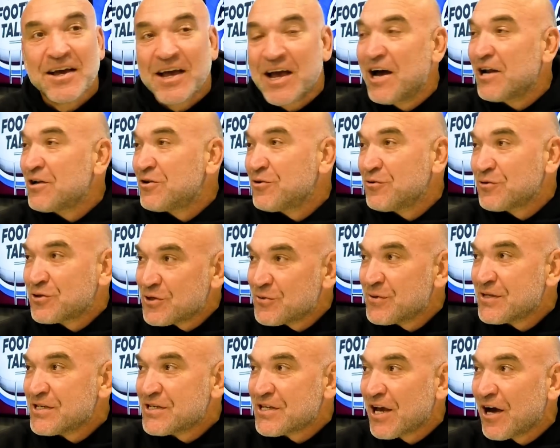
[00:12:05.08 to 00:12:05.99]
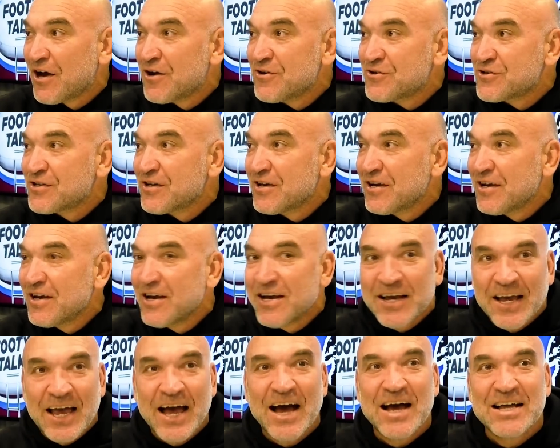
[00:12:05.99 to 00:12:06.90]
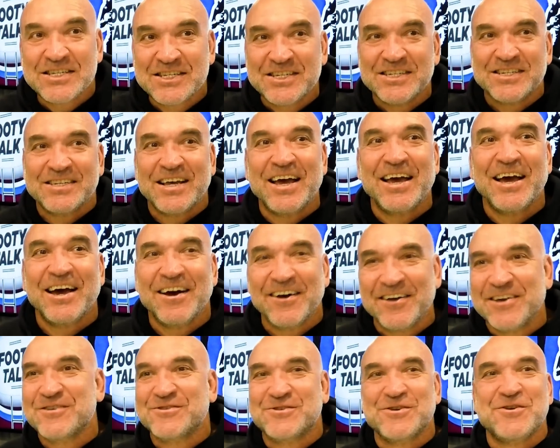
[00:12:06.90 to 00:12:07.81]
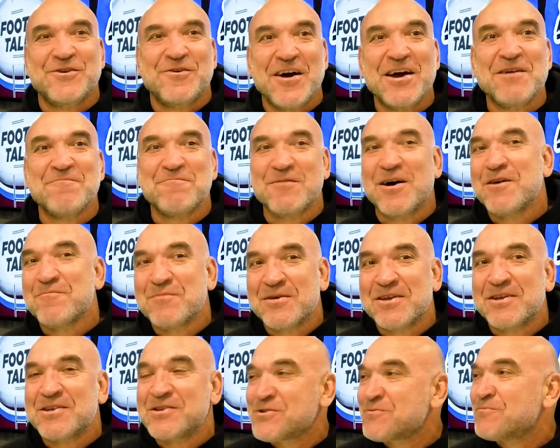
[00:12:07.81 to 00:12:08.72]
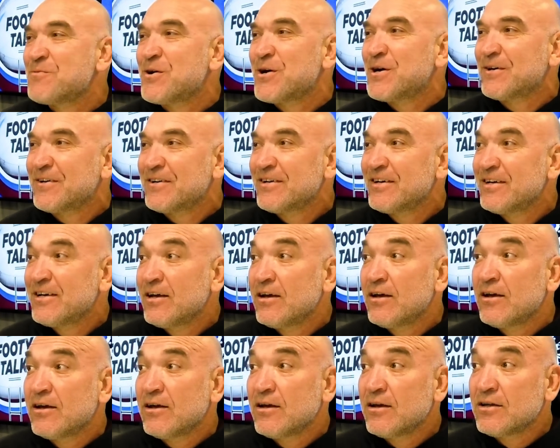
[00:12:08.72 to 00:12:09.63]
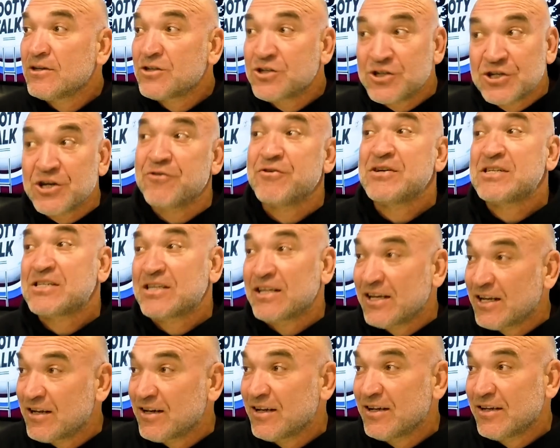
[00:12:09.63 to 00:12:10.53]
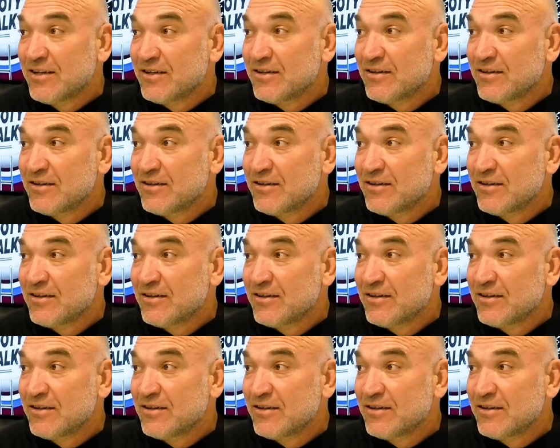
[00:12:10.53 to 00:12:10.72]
Can't talk to his coach. Can't just say, hey, it's a great moment and smile. Seriously, Clint.